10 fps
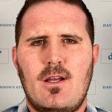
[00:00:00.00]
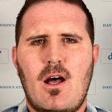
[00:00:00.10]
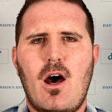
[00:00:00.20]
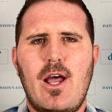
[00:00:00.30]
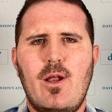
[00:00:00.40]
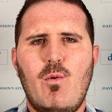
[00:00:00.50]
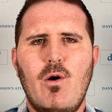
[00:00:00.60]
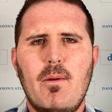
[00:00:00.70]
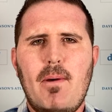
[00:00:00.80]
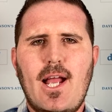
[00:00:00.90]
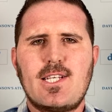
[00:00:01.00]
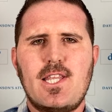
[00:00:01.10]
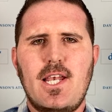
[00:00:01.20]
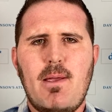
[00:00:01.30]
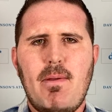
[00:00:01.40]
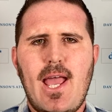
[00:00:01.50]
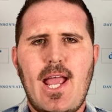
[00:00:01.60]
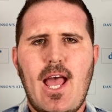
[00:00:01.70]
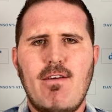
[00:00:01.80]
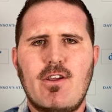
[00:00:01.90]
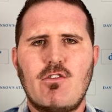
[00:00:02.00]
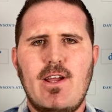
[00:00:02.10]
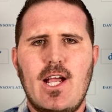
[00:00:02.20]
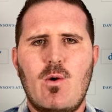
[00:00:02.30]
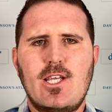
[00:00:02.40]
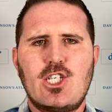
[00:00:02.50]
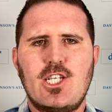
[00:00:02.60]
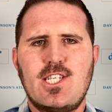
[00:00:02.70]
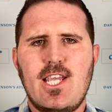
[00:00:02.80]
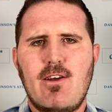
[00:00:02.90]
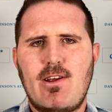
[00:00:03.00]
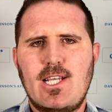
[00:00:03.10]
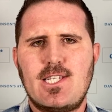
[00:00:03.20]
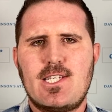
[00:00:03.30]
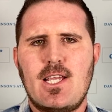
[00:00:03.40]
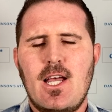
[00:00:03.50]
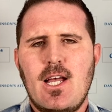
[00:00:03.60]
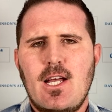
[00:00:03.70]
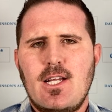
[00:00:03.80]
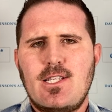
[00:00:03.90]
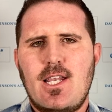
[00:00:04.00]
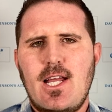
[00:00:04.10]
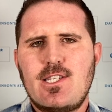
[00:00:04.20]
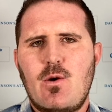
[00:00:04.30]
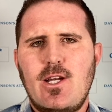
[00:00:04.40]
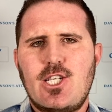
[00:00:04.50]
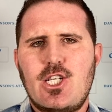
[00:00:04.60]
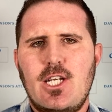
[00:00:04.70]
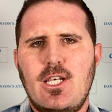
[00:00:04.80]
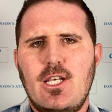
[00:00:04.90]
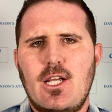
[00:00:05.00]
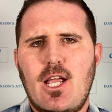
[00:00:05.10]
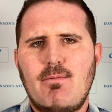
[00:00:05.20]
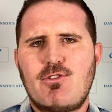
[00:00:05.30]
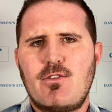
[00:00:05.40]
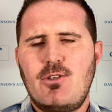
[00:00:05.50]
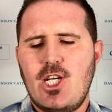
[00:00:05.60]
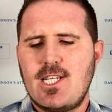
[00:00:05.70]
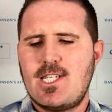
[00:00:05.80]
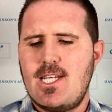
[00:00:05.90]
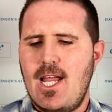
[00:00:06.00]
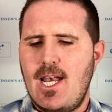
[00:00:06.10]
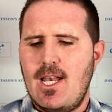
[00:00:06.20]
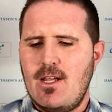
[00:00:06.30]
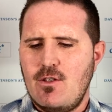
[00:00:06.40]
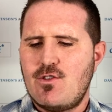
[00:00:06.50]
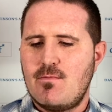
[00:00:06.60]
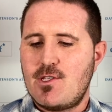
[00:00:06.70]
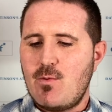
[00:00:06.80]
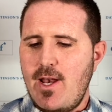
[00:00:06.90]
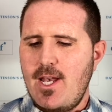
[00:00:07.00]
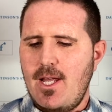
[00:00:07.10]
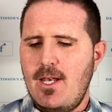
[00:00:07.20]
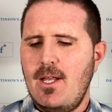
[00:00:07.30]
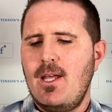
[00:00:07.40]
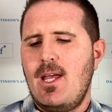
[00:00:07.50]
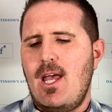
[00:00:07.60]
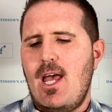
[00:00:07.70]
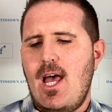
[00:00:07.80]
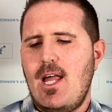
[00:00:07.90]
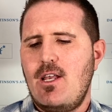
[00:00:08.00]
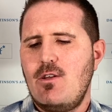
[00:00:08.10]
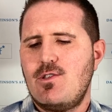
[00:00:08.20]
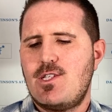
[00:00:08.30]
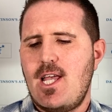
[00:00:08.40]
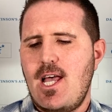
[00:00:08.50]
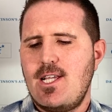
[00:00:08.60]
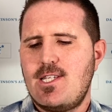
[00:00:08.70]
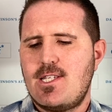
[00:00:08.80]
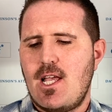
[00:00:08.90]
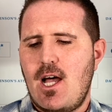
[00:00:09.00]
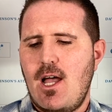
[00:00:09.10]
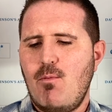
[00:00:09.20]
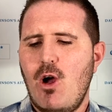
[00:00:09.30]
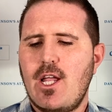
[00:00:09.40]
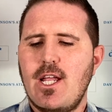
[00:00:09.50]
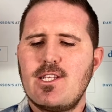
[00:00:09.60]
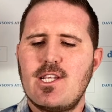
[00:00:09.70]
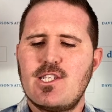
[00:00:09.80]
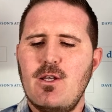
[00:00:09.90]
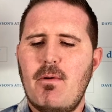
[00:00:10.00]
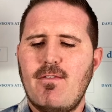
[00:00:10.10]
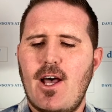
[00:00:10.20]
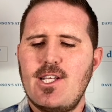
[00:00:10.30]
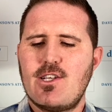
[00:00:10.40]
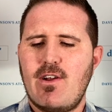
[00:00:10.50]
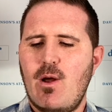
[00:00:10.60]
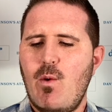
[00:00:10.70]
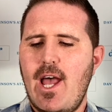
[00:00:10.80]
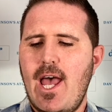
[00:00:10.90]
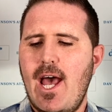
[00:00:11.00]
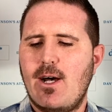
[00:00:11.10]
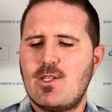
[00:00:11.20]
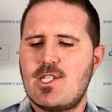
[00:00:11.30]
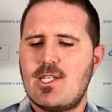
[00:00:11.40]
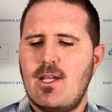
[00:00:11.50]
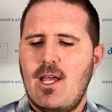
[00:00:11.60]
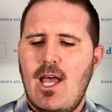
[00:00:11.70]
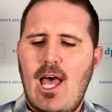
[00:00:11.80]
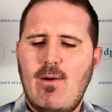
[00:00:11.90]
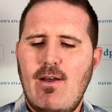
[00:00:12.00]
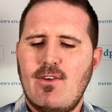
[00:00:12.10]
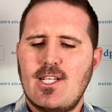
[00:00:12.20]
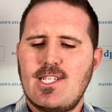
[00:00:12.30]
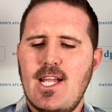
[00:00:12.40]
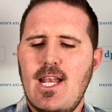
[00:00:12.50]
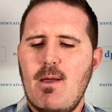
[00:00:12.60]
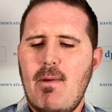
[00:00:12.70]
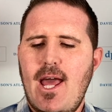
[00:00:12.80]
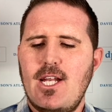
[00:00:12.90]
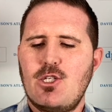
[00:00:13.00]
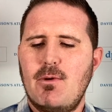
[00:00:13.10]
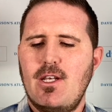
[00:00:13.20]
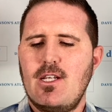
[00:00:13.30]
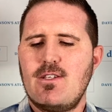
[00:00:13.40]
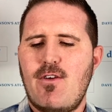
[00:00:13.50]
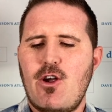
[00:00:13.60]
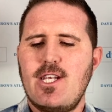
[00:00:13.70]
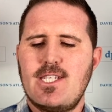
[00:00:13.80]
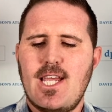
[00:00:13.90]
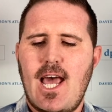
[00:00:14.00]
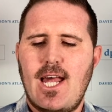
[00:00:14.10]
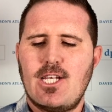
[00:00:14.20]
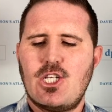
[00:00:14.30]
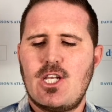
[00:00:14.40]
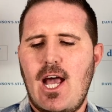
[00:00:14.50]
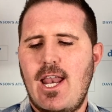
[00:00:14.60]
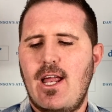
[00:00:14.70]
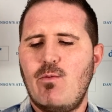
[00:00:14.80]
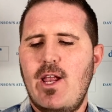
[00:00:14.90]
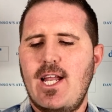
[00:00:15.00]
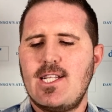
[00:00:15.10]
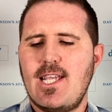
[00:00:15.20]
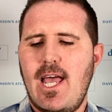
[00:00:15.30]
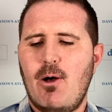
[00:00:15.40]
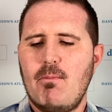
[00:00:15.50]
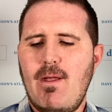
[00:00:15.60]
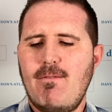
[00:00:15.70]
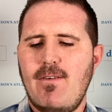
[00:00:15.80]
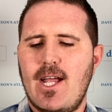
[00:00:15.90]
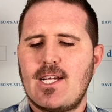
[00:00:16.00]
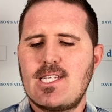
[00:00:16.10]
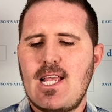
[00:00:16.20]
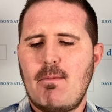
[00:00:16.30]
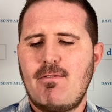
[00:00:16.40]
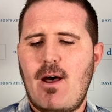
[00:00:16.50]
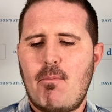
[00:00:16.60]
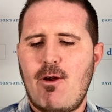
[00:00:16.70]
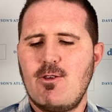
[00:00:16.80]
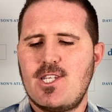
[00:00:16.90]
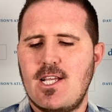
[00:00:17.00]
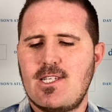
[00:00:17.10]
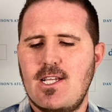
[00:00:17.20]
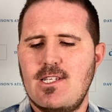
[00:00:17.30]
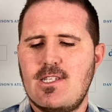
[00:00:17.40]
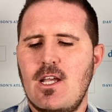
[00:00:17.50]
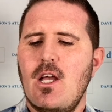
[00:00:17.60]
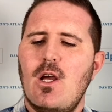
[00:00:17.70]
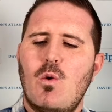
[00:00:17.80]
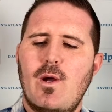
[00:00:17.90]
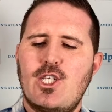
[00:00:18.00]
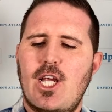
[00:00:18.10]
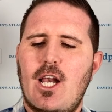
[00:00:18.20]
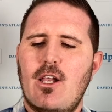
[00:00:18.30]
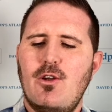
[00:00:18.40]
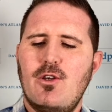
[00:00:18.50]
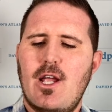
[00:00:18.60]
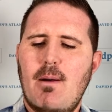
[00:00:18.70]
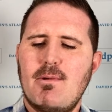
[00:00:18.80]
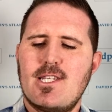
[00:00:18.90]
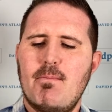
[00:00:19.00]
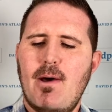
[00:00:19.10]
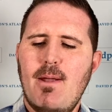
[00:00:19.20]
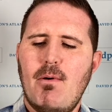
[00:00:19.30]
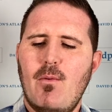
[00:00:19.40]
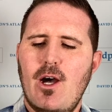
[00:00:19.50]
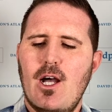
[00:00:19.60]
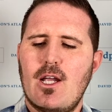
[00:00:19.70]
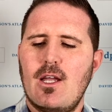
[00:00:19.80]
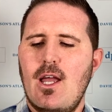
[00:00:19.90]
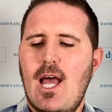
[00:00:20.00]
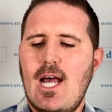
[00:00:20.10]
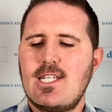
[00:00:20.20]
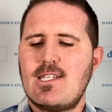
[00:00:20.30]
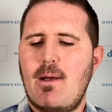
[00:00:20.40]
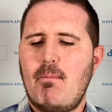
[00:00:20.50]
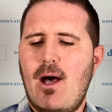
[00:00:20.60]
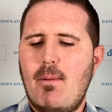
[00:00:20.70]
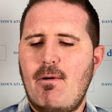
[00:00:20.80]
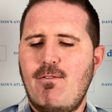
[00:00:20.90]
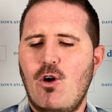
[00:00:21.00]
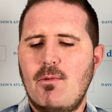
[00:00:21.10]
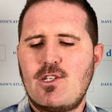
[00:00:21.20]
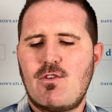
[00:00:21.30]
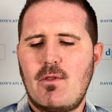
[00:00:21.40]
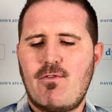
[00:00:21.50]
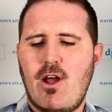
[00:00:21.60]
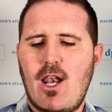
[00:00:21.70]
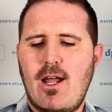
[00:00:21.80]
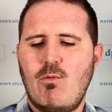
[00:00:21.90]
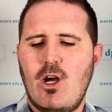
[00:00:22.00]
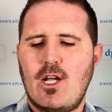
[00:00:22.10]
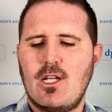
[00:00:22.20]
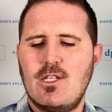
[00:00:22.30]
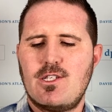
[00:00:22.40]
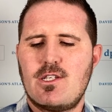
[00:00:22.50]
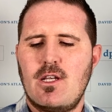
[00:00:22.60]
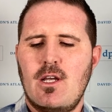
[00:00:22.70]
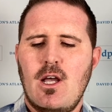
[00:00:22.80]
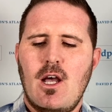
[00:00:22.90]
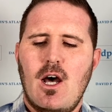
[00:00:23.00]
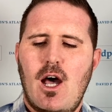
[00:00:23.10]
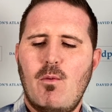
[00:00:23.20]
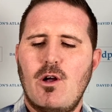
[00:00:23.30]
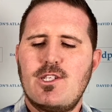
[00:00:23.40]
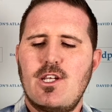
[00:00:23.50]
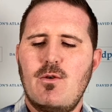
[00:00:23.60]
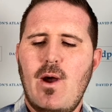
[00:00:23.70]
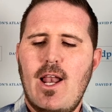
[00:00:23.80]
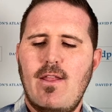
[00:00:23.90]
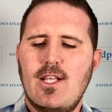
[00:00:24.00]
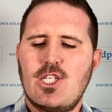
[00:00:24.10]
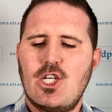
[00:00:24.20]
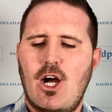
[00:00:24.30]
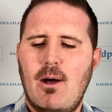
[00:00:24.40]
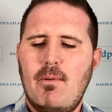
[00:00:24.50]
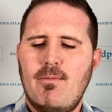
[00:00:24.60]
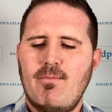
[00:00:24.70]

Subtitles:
Hi, and welcome back to the dpaf Career Question Series. Today's question comes from Justin, who's from Swindon, and who says, I'm working as a supervisor in a warehouse. However, the senior management is very detached and unwilling to help me fix some of our processes, which include cumbersome paperwork and subpar performance from the frontline workers. I want to do well in this job.